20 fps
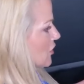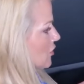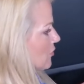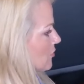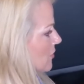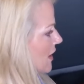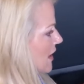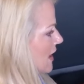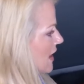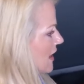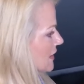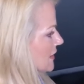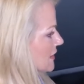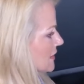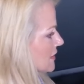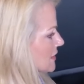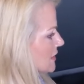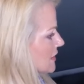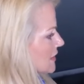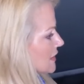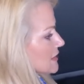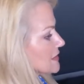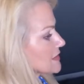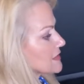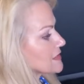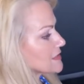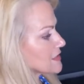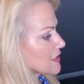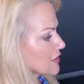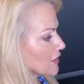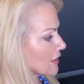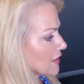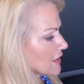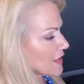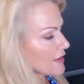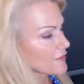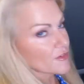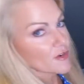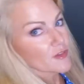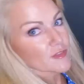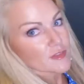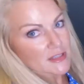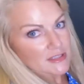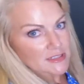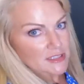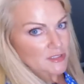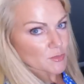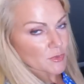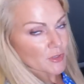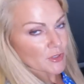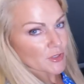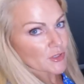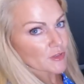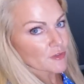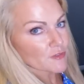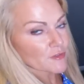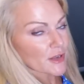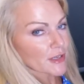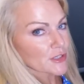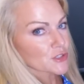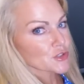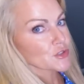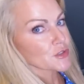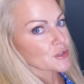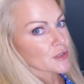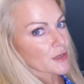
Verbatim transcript: go back. Steering effort. This is where you're going to find your